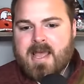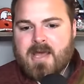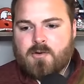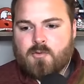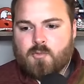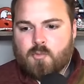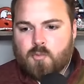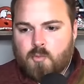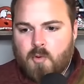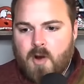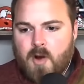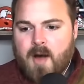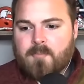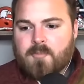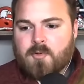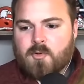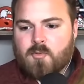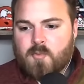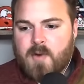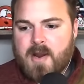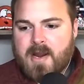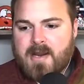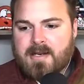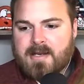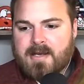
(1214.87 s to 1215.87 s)
in Rupp
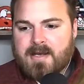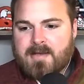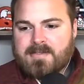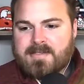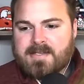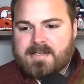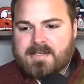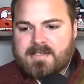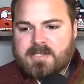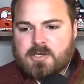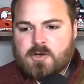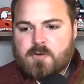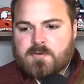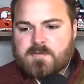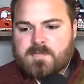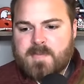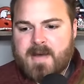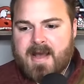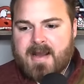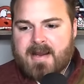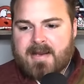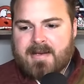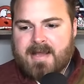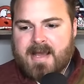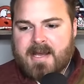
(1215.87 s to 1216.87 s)
Arena. Tennessee Hoops
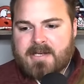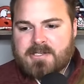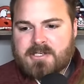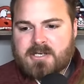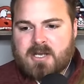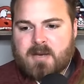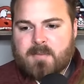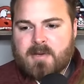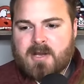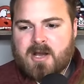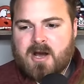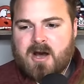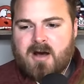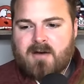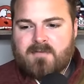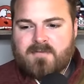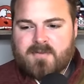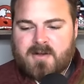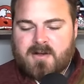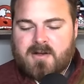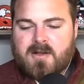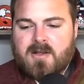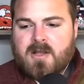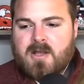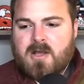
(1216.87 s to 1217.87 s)
back in action coming off
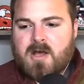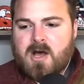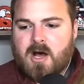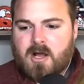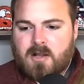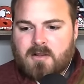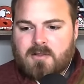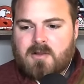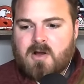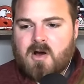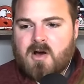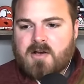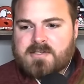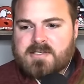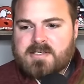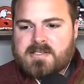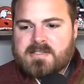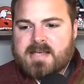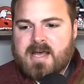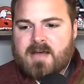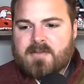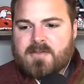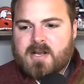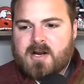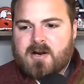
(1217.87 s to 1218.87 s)
a loss to
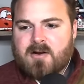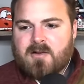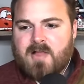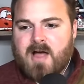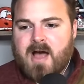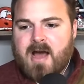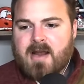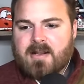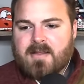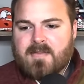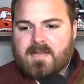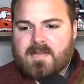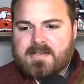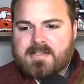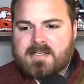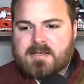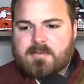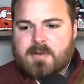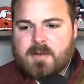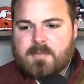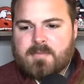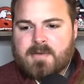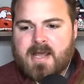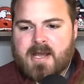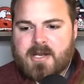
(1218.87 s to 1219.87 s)
South Carolina. That's
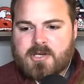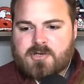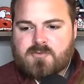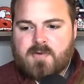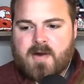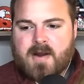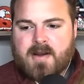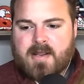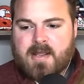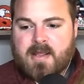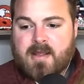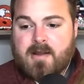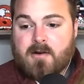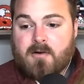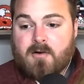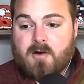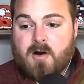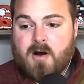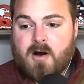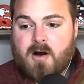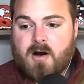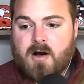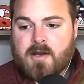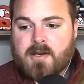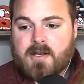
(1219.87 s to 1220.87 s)
coming up next right here
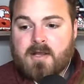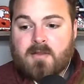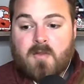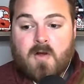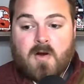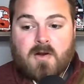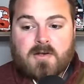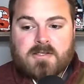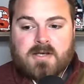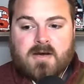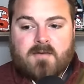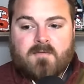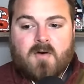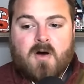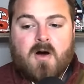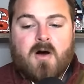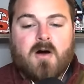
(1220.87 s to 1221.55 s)
on Locked On